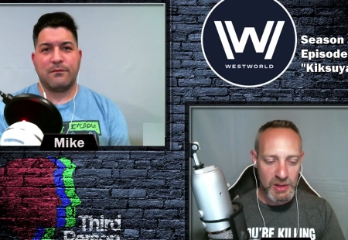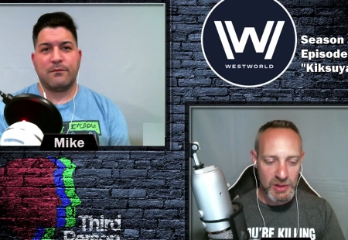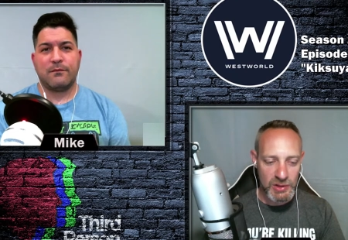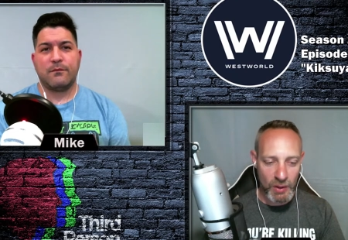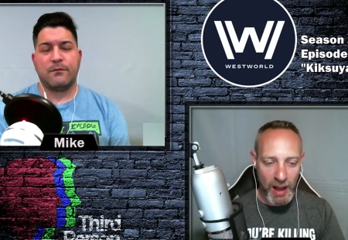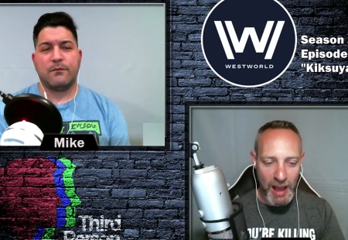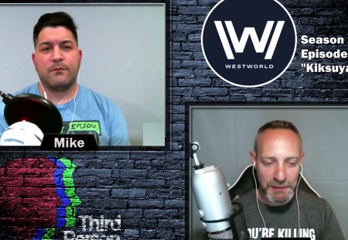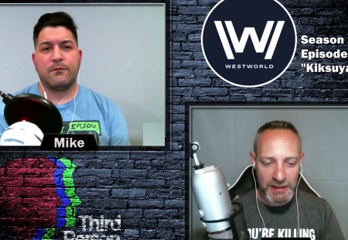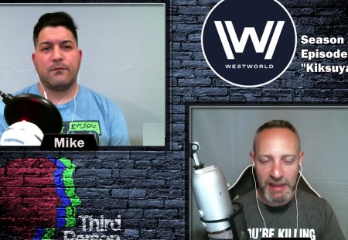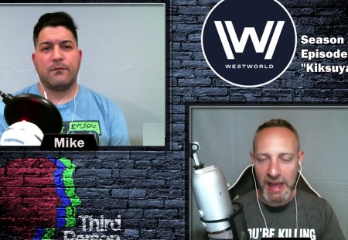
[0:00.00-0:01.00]
Speaker 1: so I
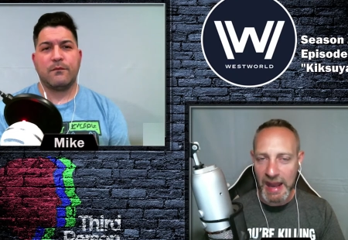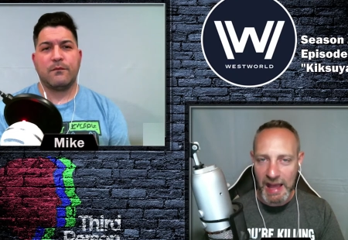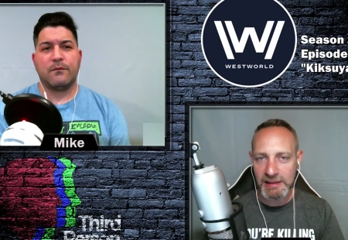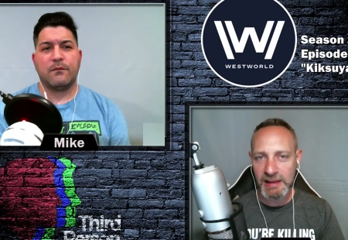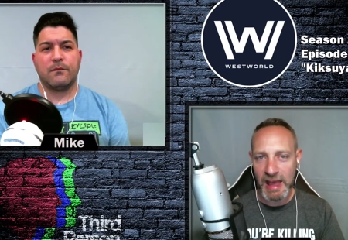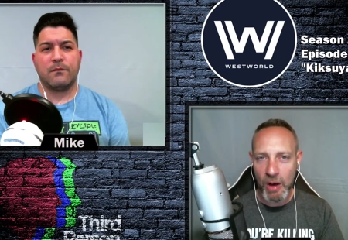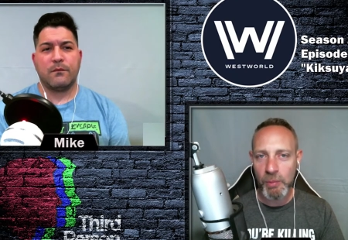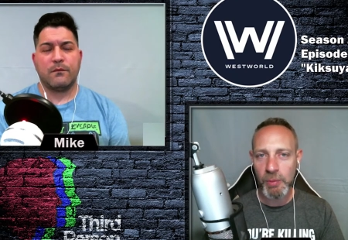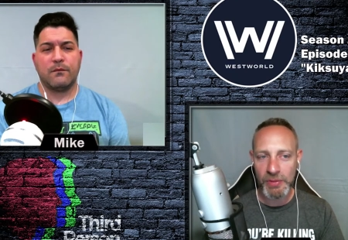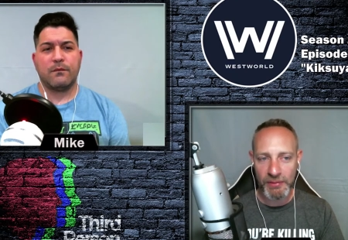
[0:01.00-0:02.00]
think that had to
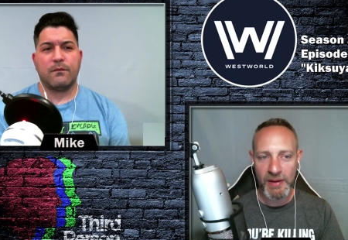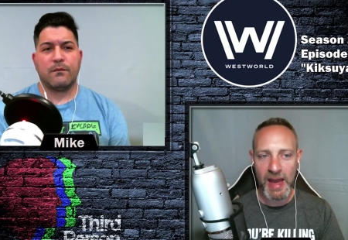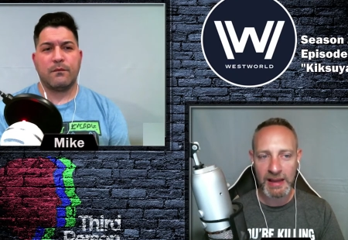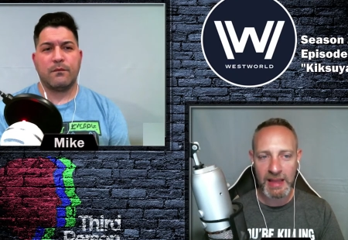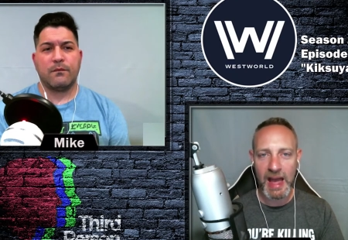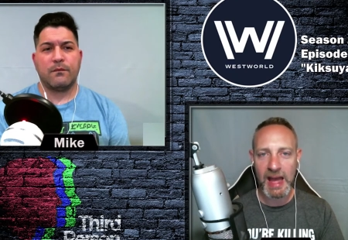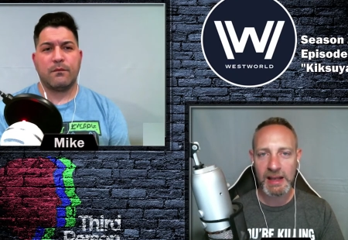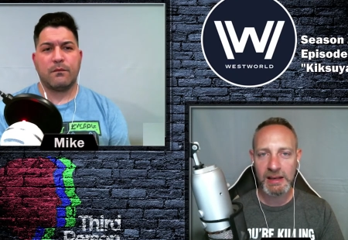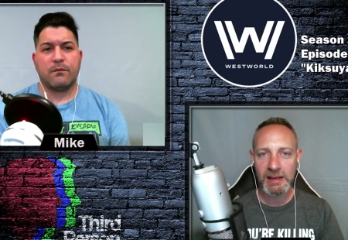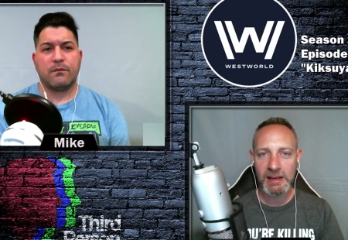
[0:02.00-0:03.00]
help with the fact that,
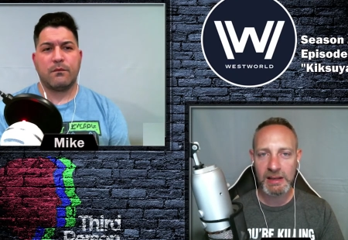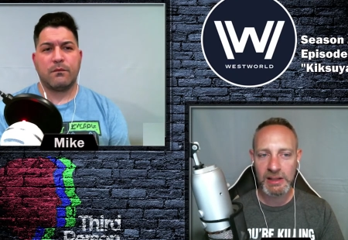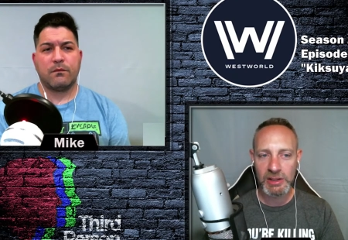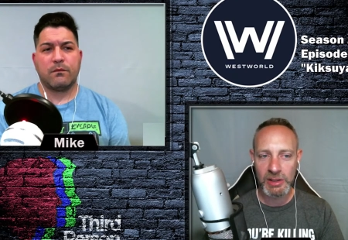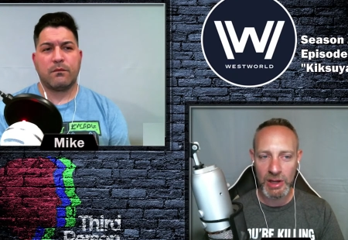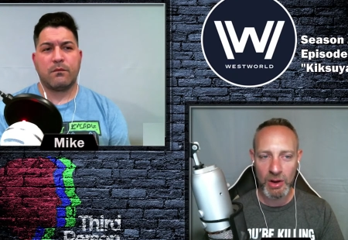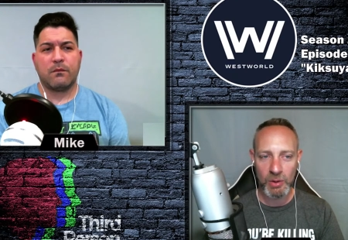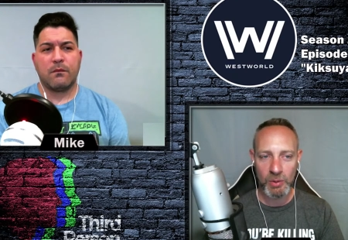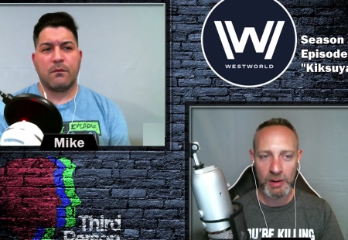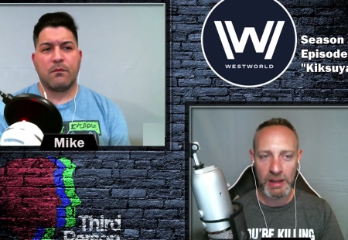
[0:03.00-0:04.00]
you
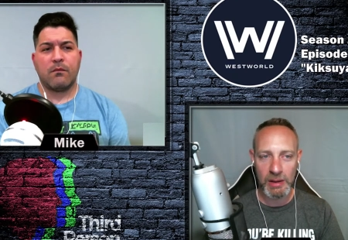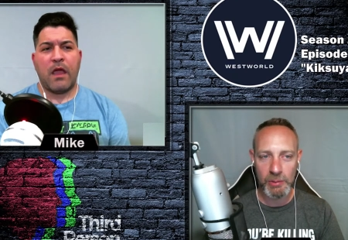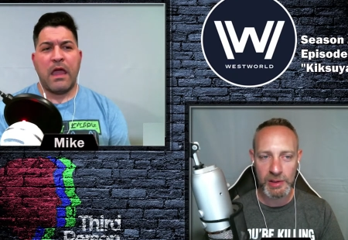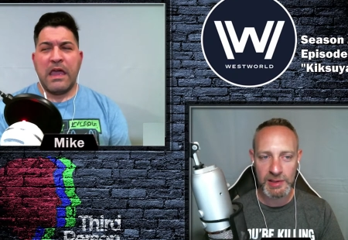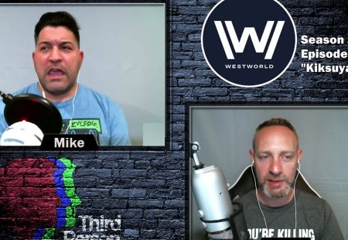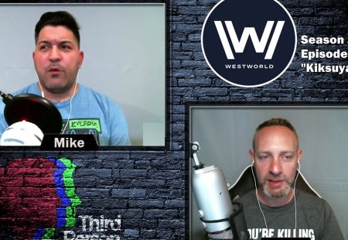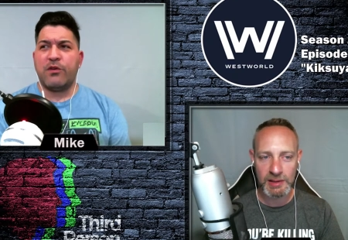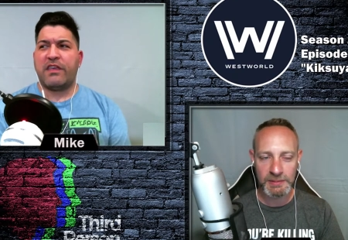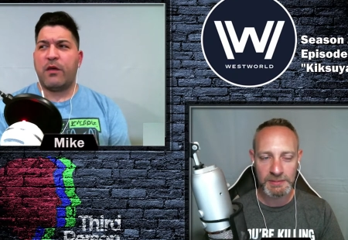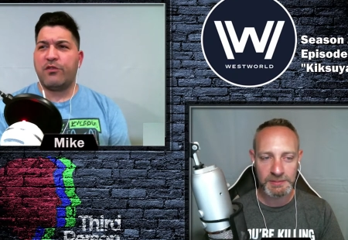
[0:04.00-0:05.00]
know, it was he
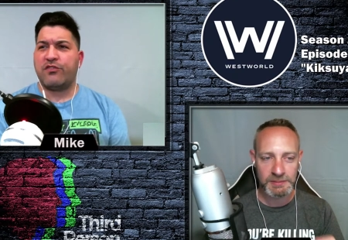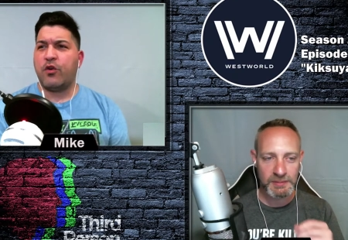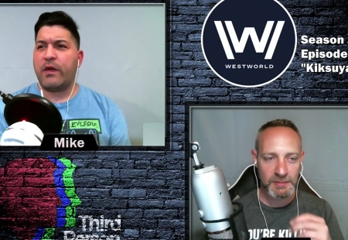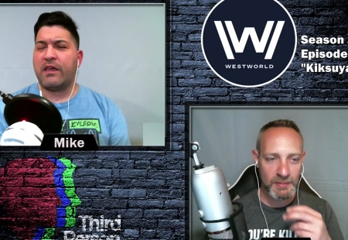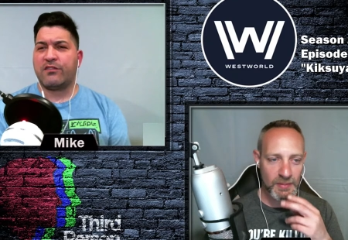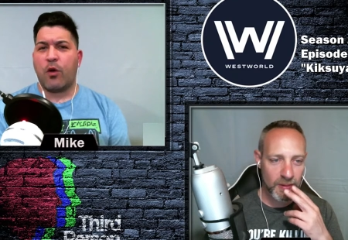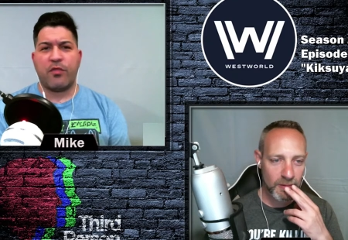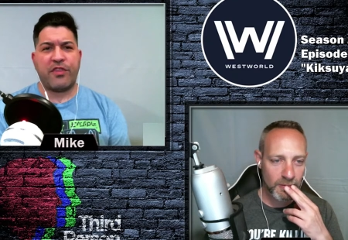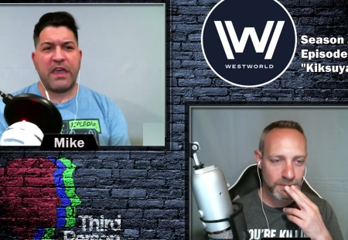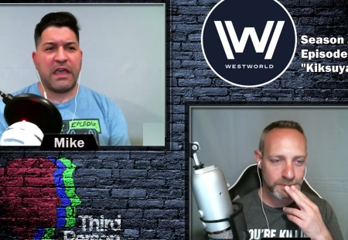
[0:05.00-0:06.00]
was,
Speaker 2: he was doing his
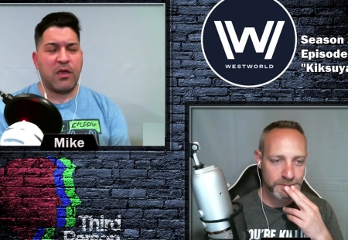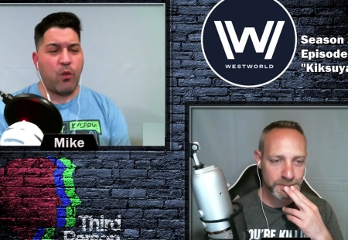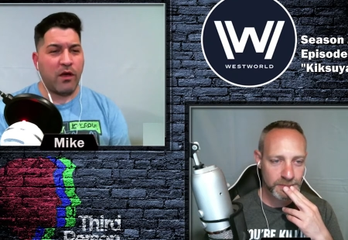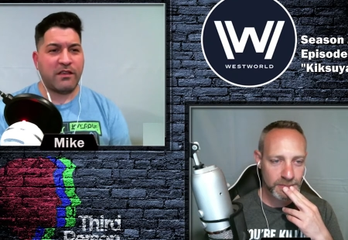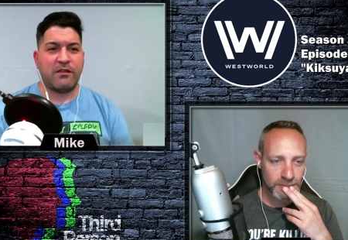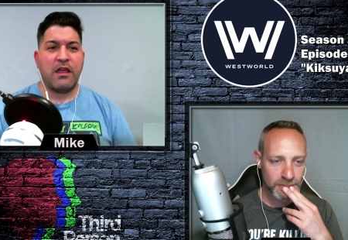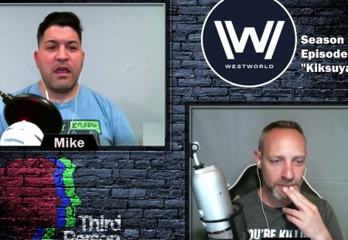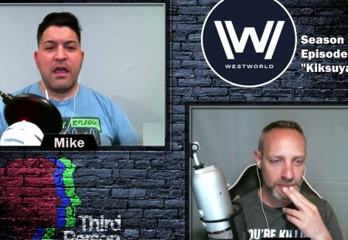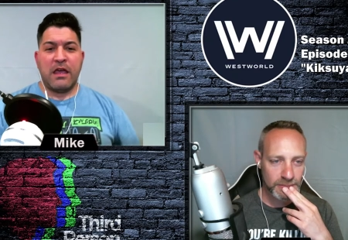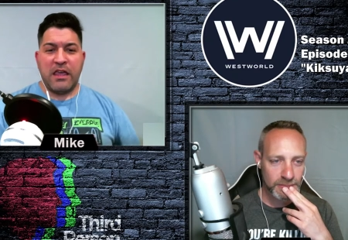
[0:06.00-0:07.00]
own thing. He wasn't
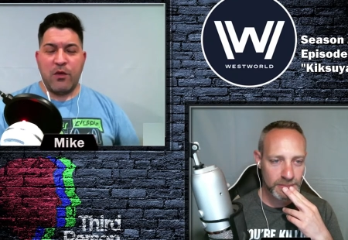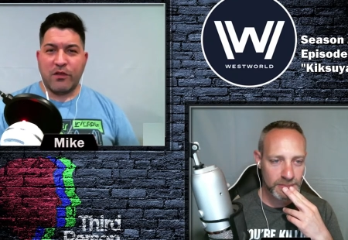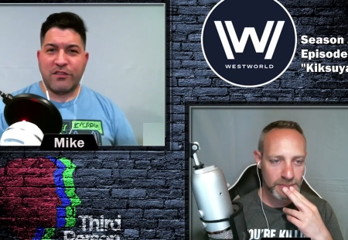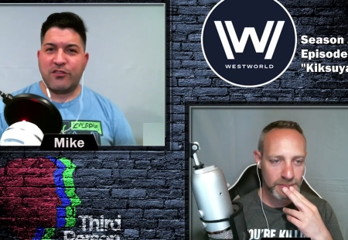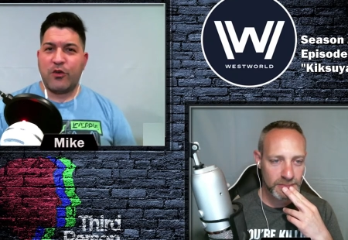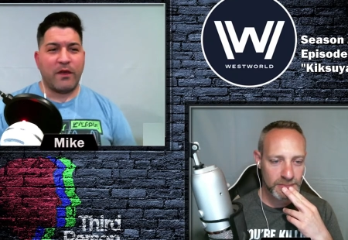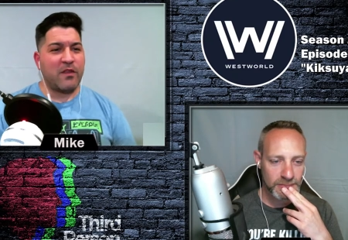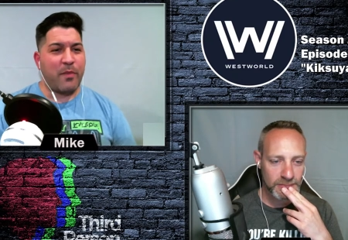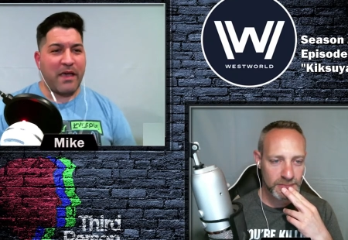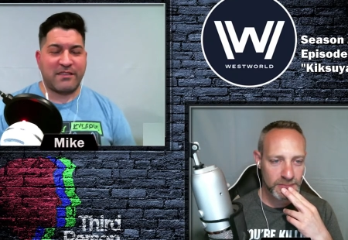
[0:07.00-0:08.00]
he wasn't doing
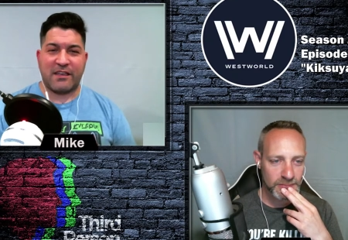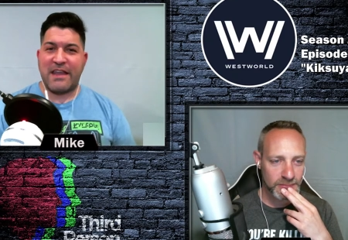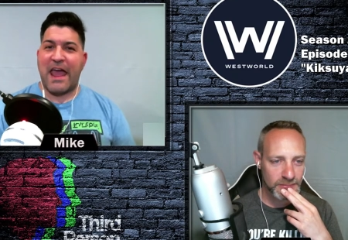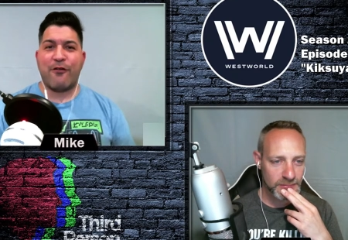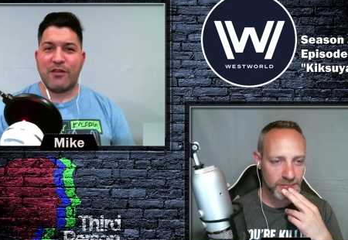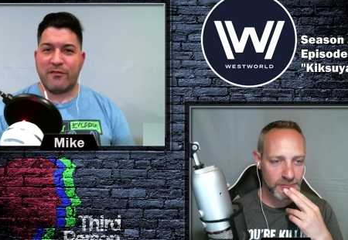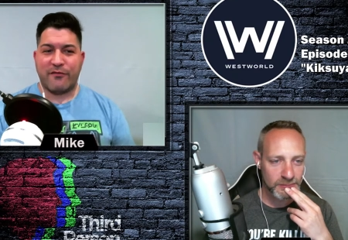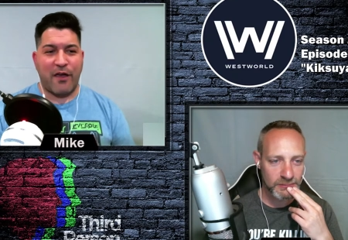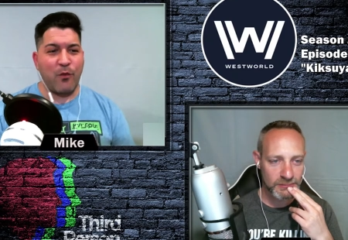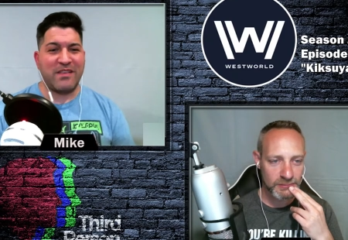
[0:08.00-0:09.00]
the basic narrative,
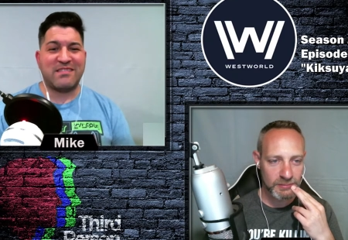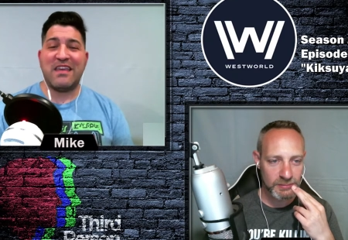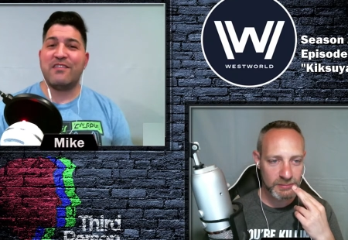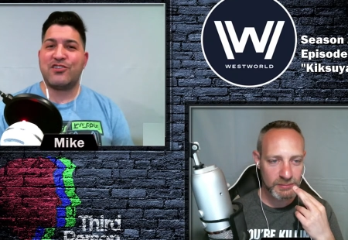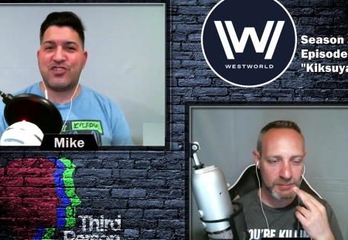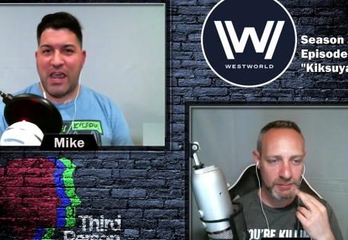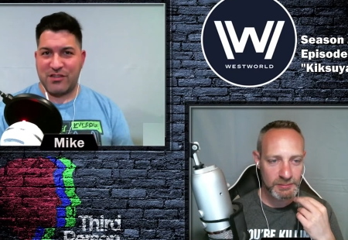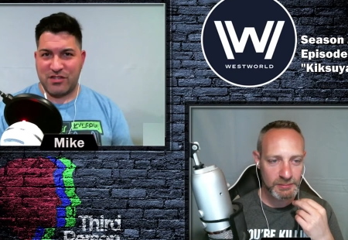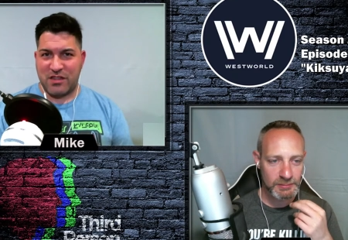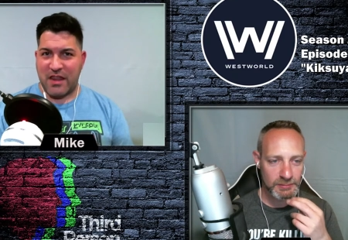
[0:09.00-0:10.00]
and we seen the
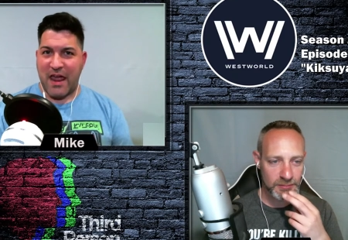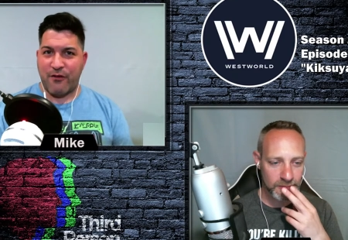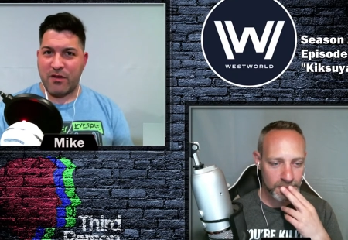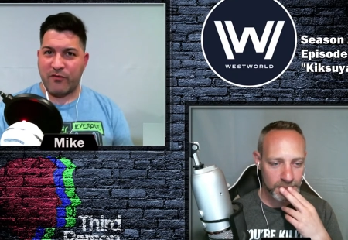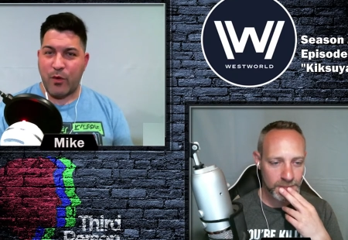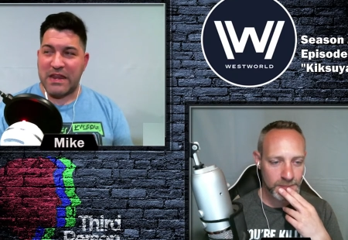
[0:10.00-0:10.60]
change in the narrative when